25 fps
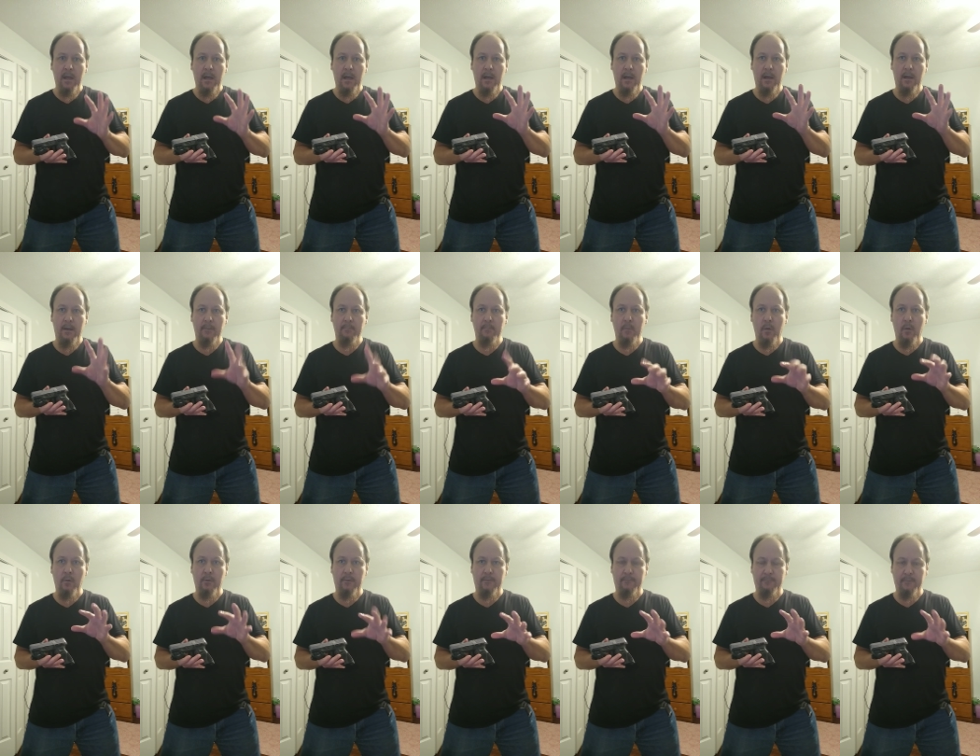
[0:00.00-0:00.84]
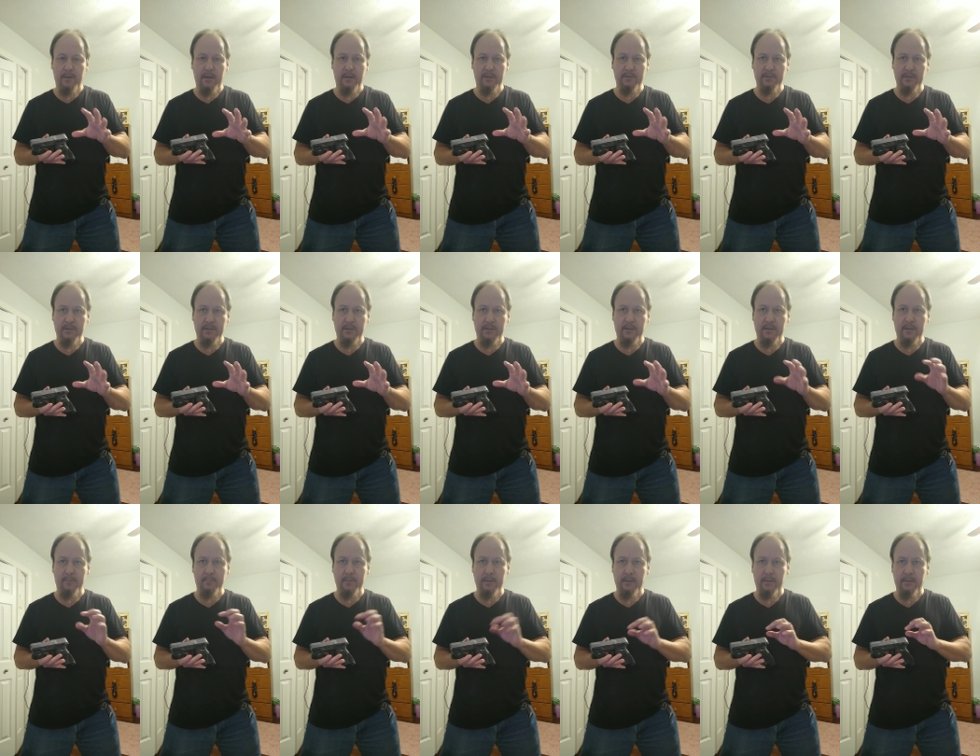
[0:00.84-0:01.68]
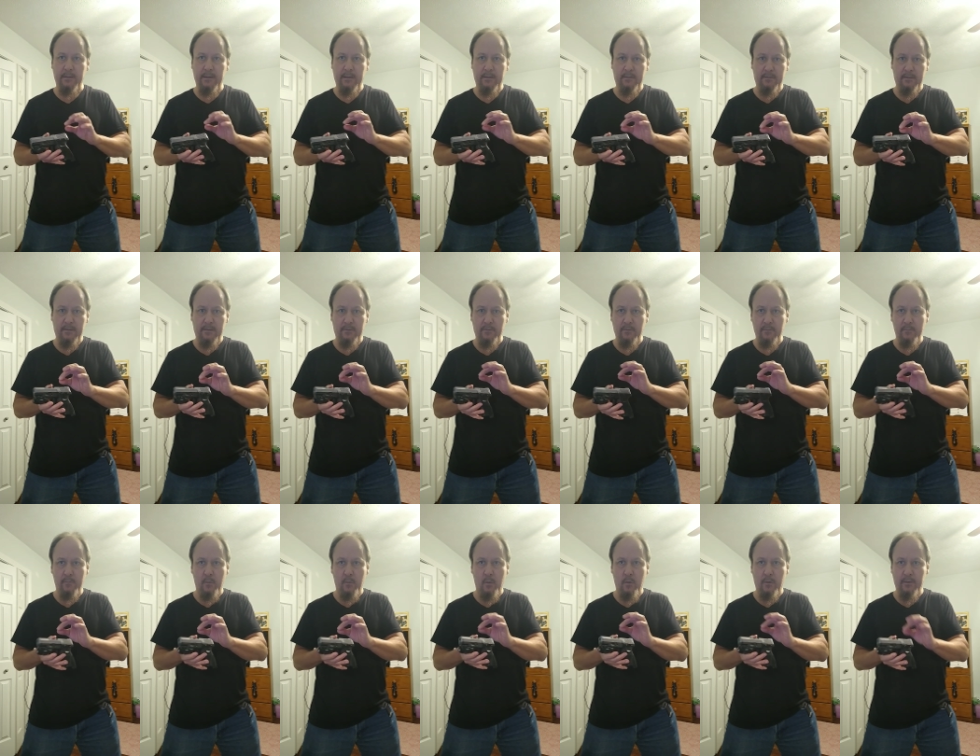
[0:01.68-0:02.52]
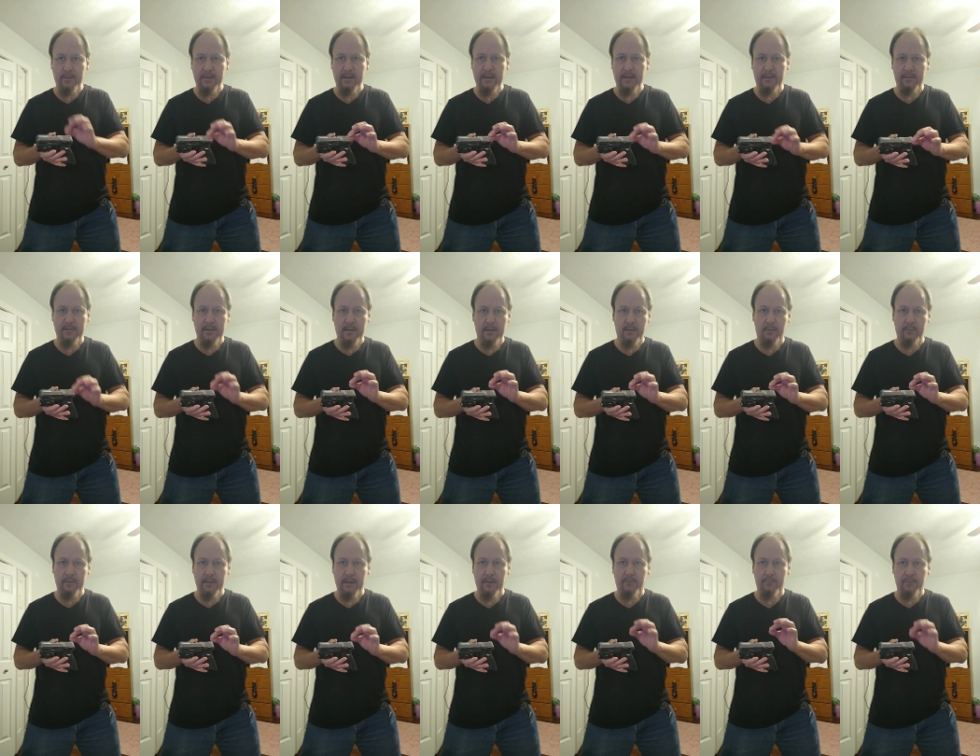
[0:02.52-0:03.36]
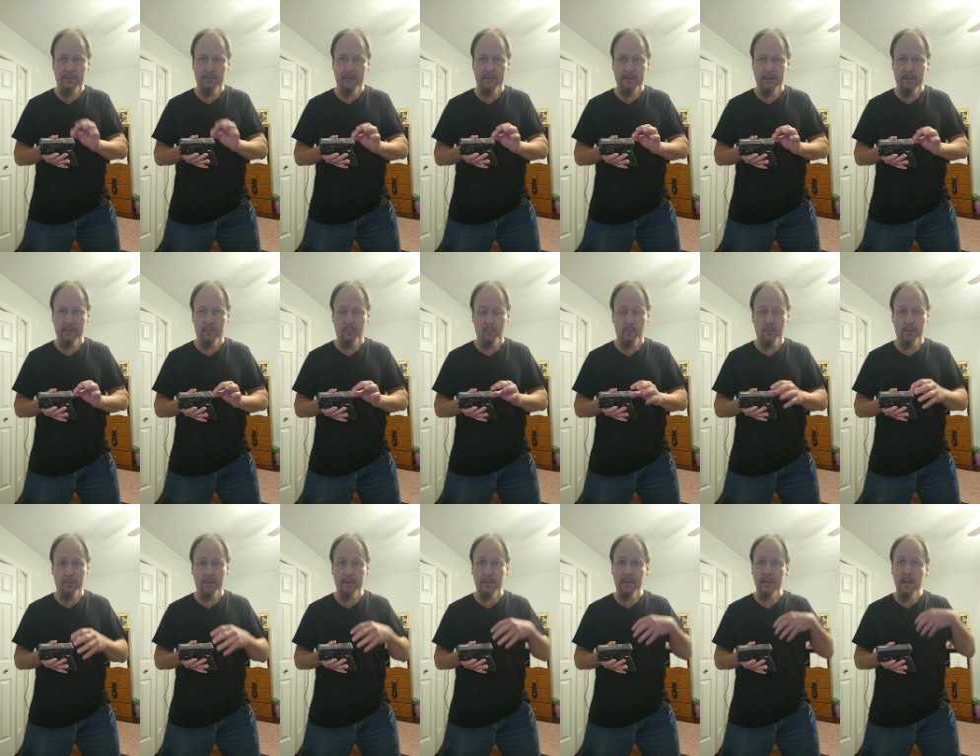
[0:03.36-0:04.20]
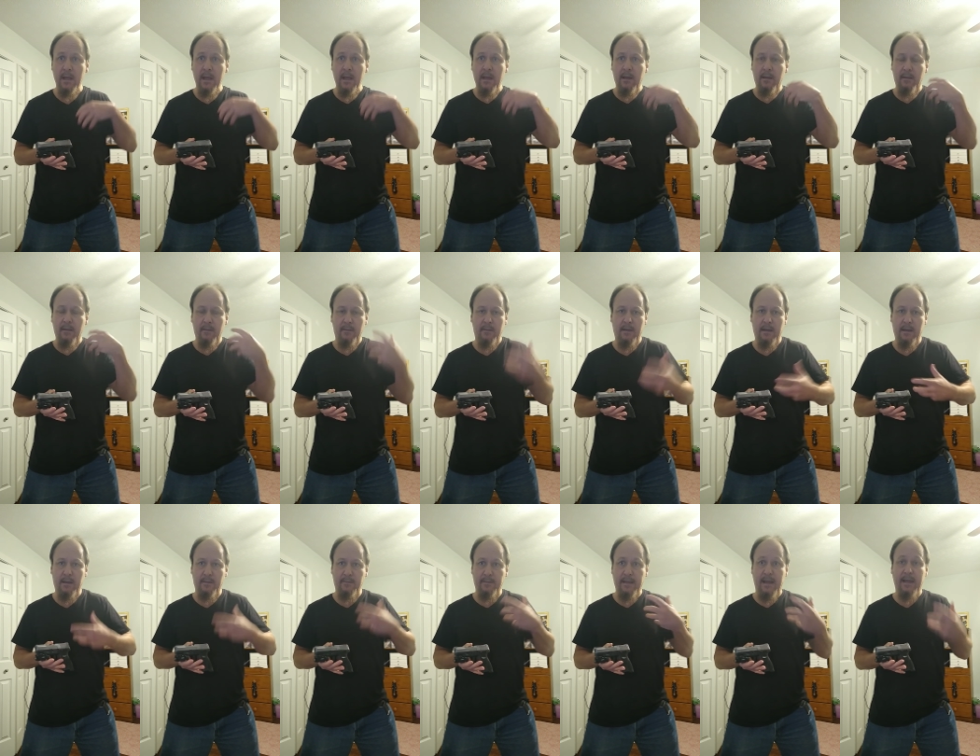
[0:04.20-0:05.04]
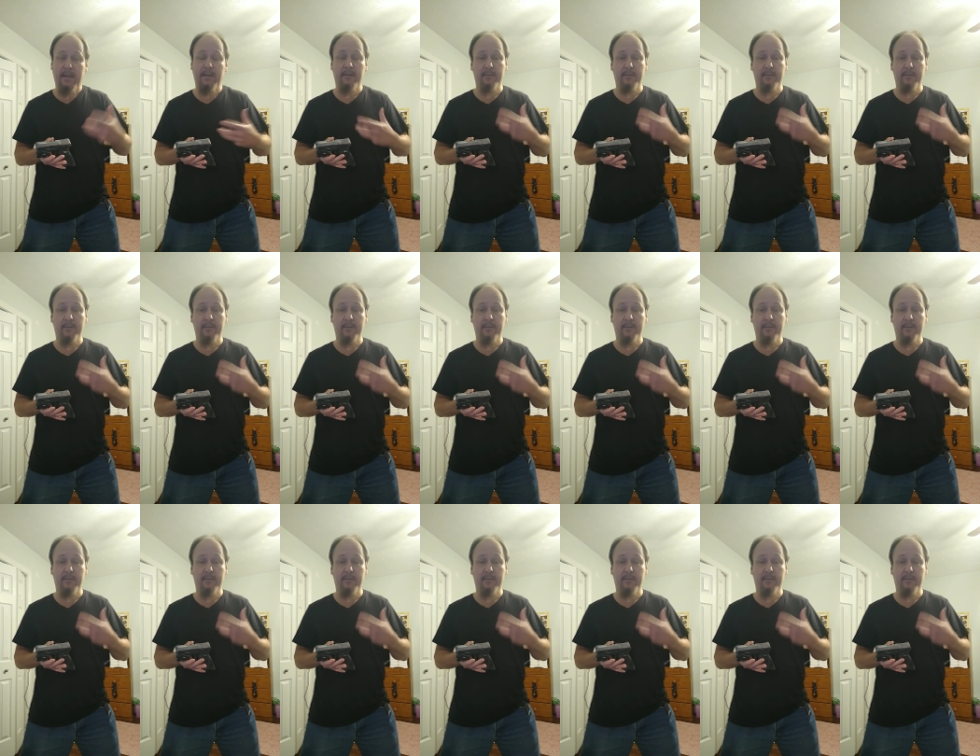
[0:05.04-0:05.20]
motor function, the ability to do more detailed, intricate work, that